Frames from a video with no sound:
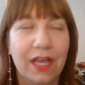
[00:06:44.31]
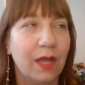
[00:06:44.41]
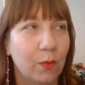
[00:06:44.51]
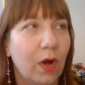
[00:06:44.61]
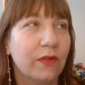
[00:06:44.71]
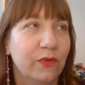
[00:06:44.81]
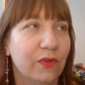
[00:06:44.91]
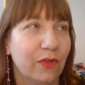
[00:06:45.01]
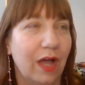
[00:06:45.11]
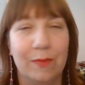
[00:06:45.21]
and walk through
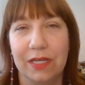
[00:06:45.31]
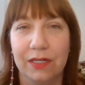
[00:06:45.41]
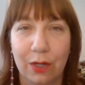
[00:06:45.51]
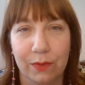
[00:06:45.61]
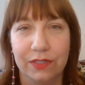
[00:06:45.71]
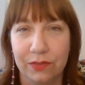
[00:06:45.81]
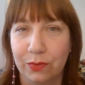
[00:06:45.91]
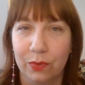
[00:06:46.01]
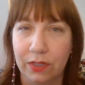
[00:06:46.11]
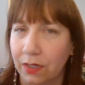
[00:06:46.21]
their lobby and go into their
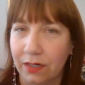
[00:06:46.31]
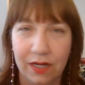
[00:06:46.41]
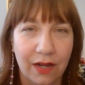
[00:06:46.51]
courtyard?